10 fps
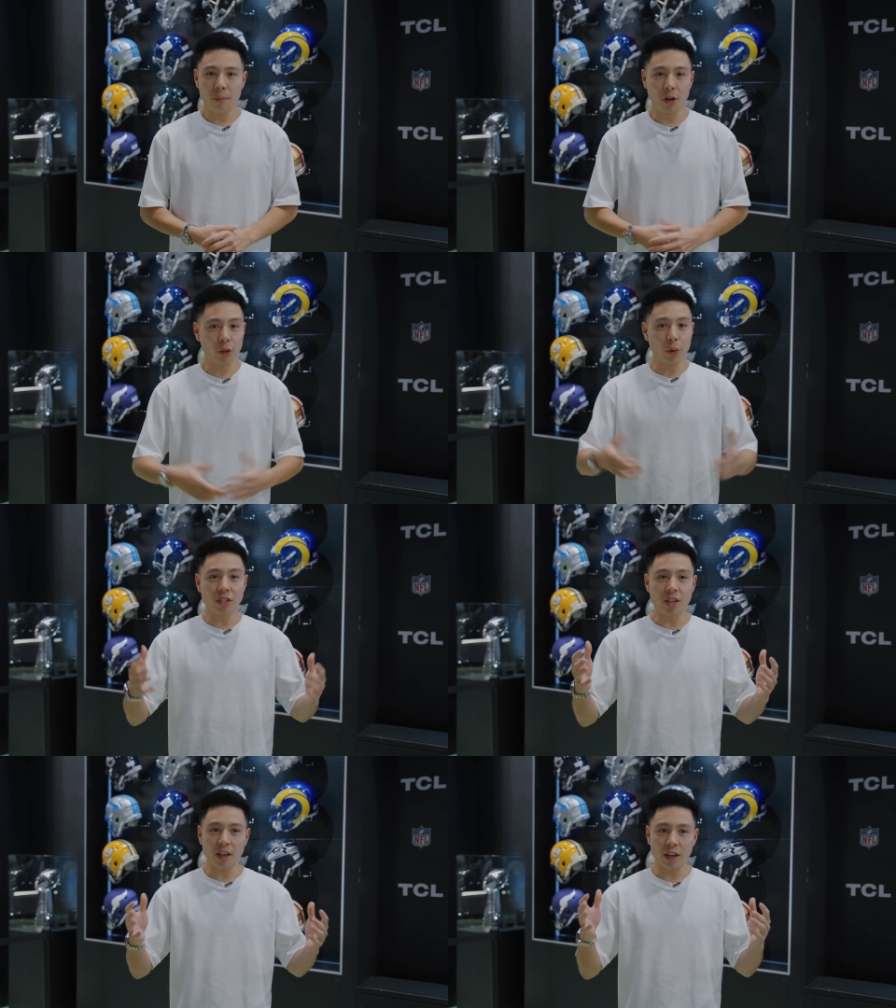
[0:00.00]
But
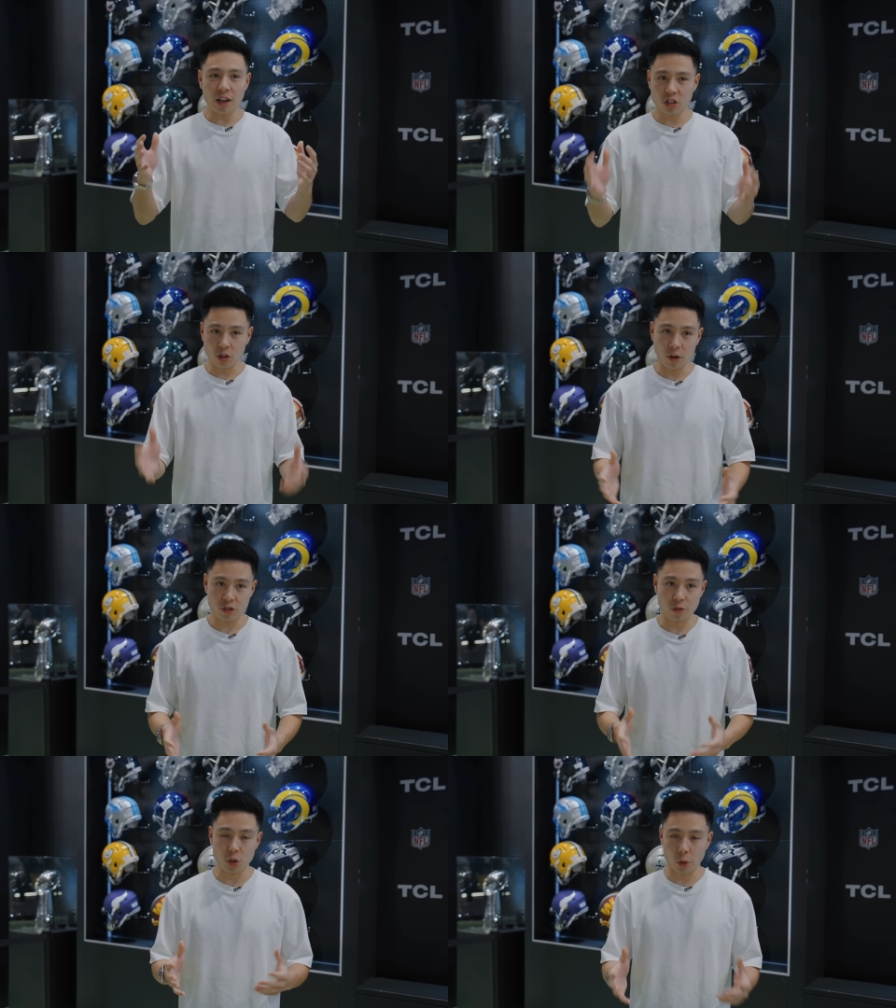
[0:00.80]
otherwise, thank you guys so
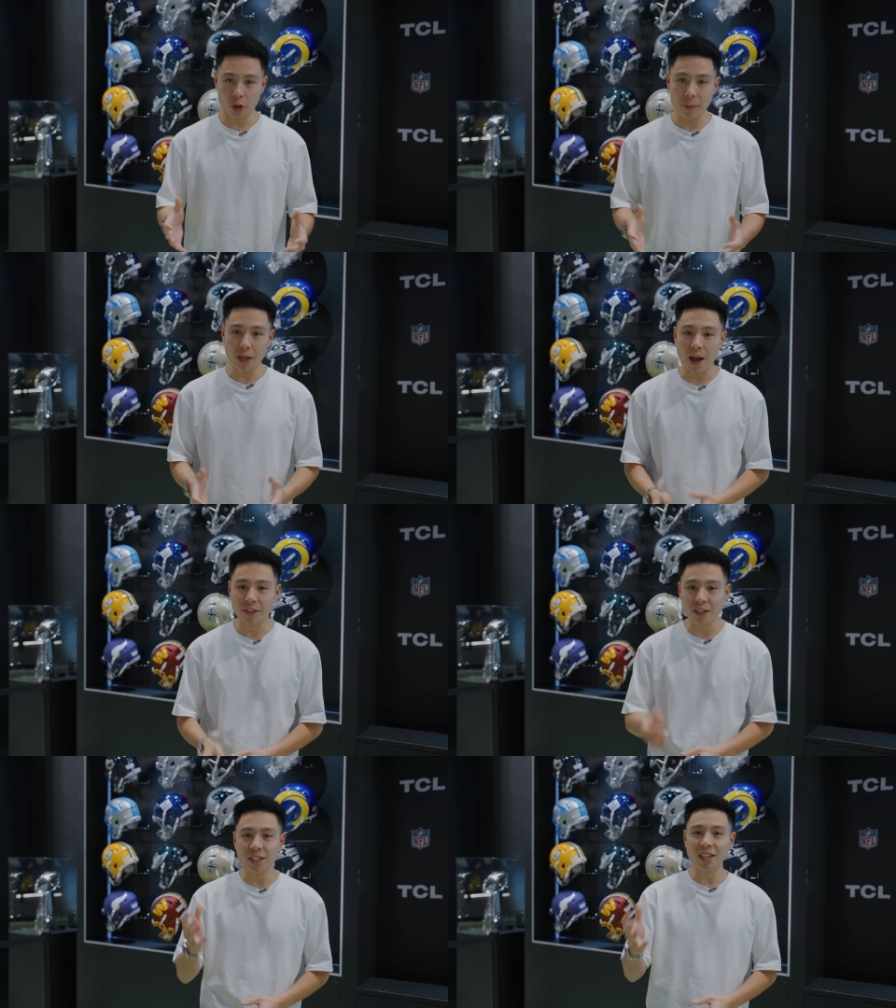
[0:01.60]
much for joining me
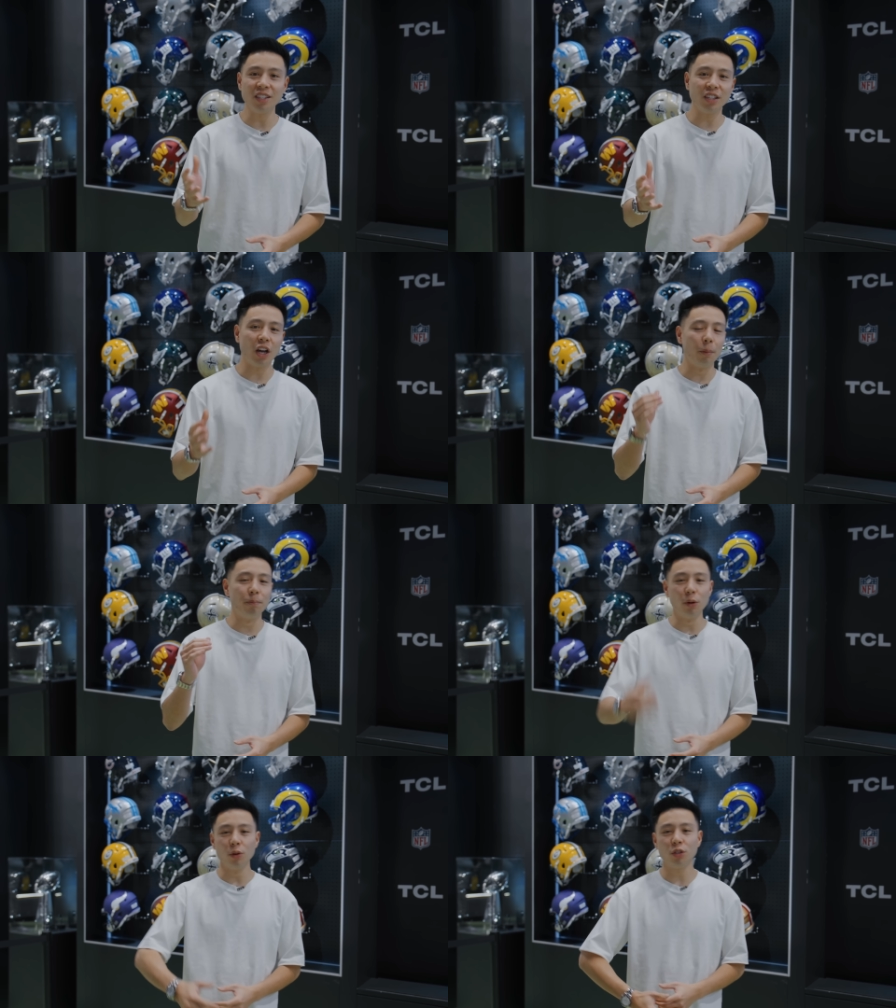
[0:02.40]
at the
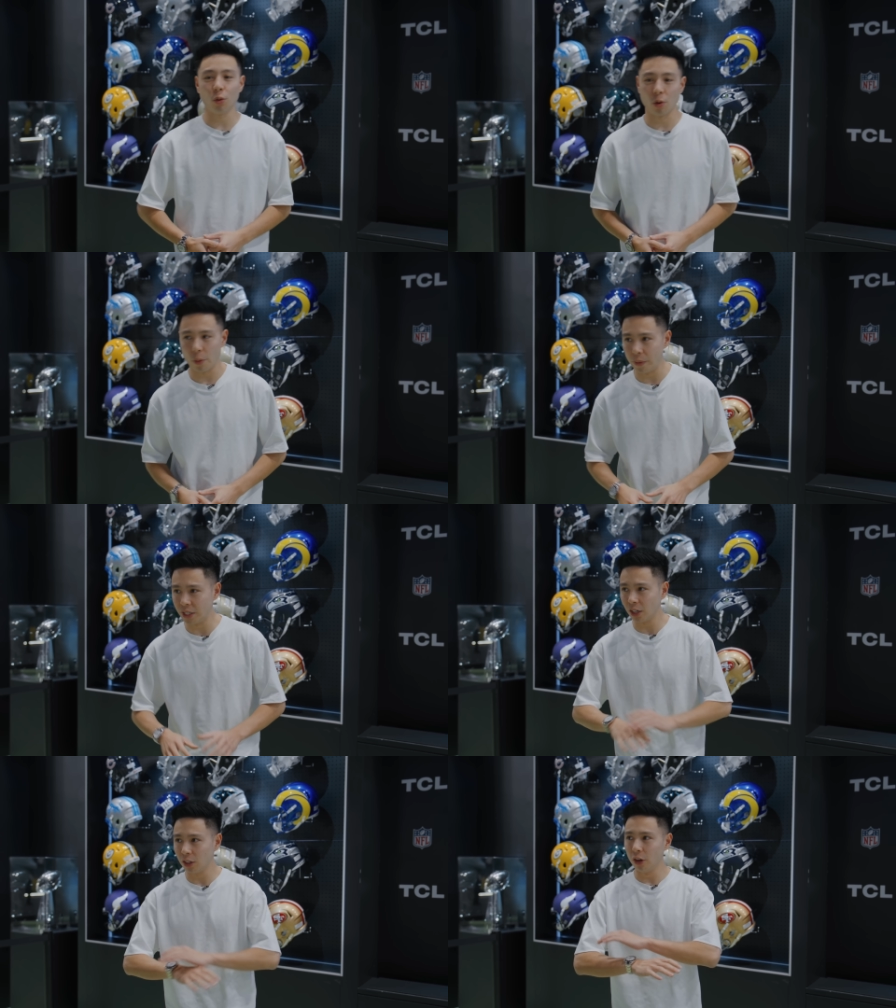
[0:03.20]
TCL booth tour, where we
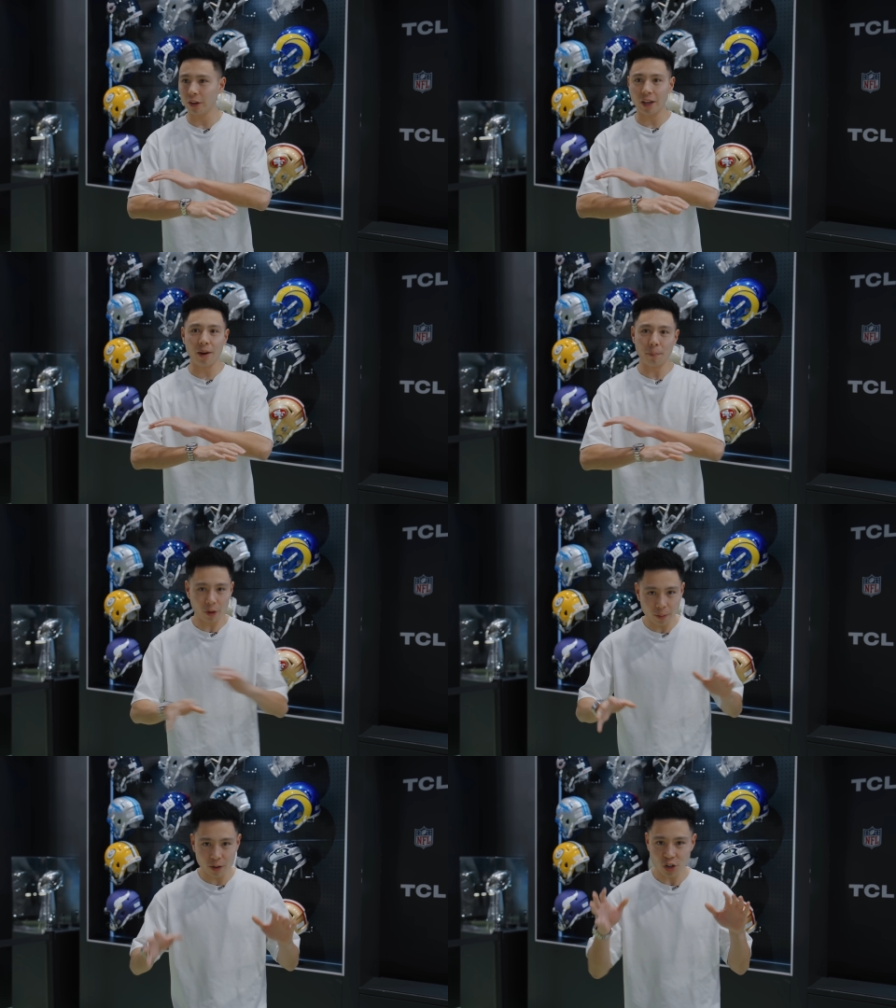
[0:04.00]
take a look at
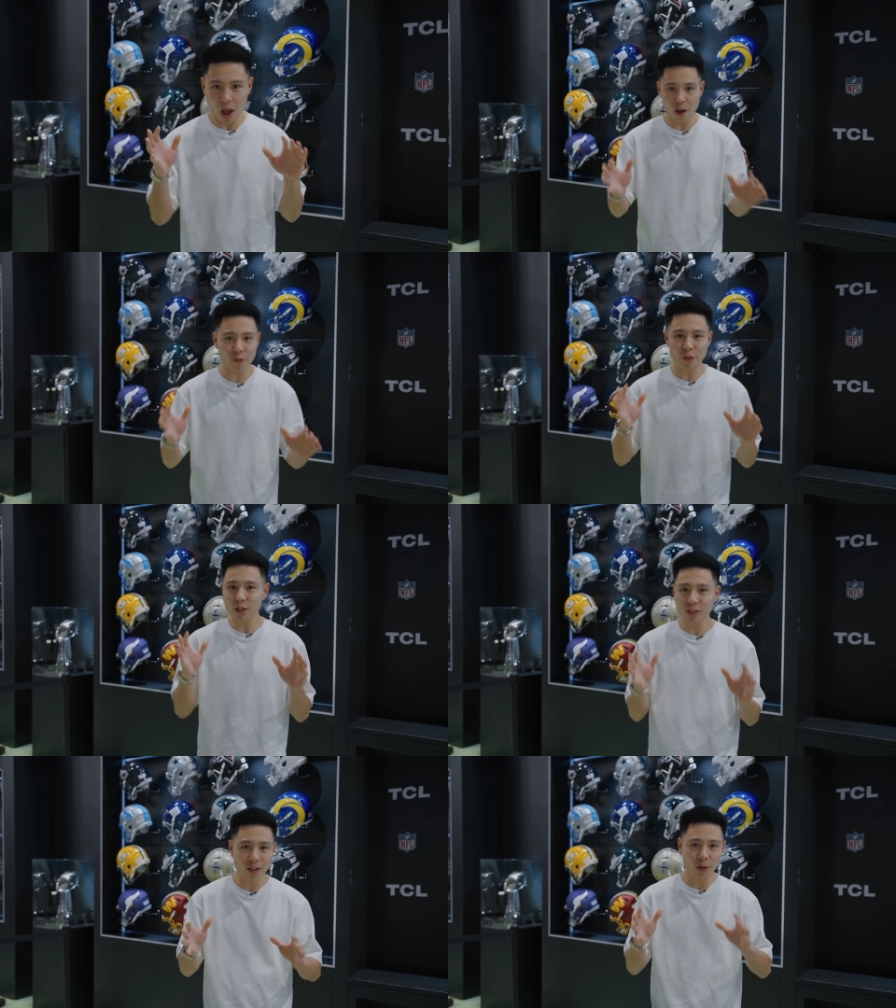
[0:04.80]
pretty much every
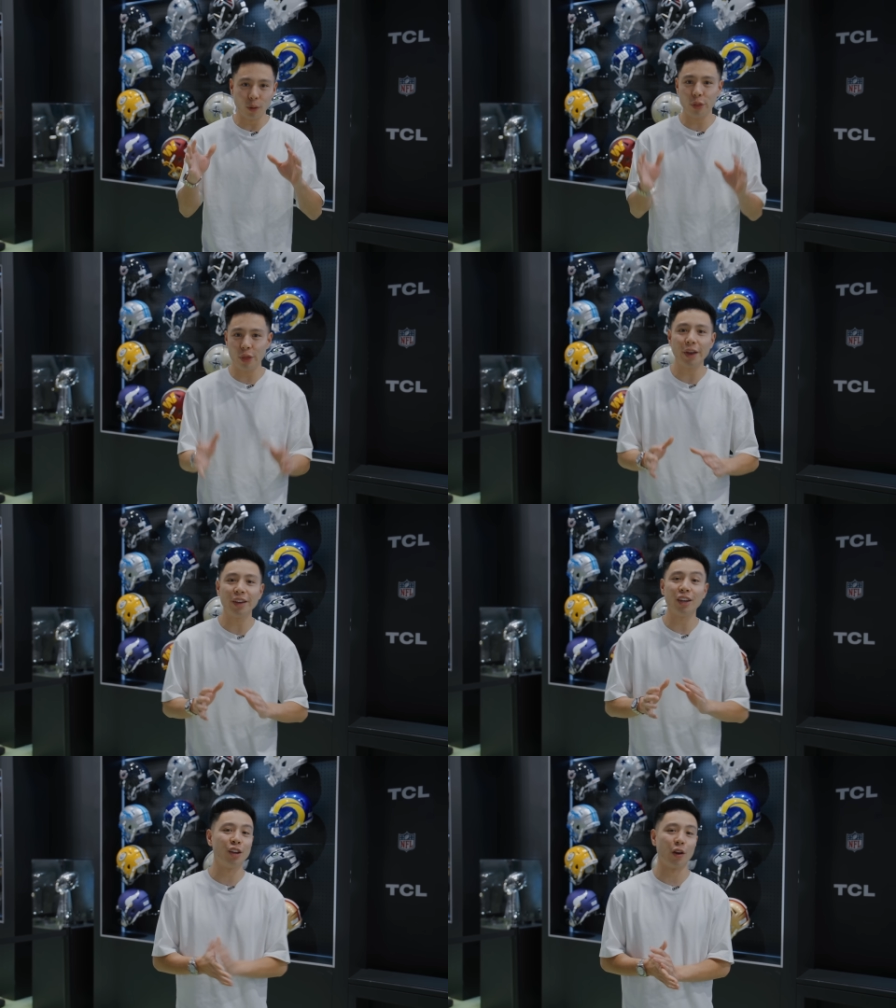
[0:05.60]
single
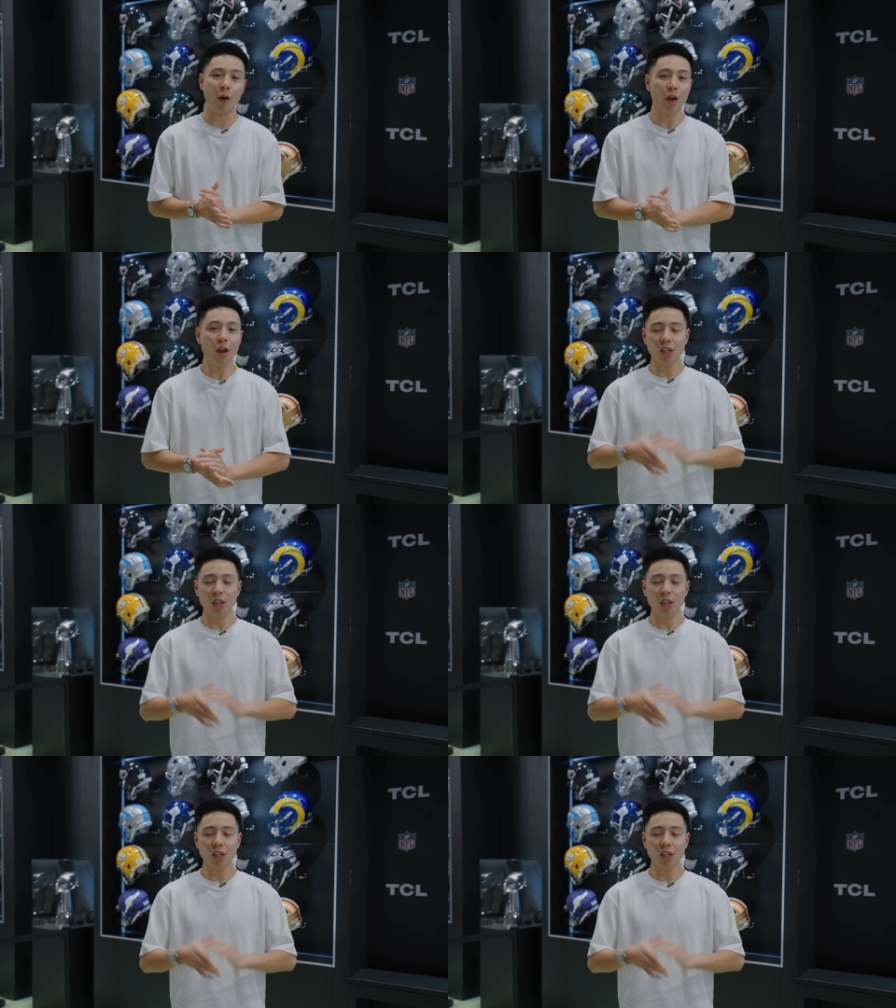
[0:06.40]
thing here.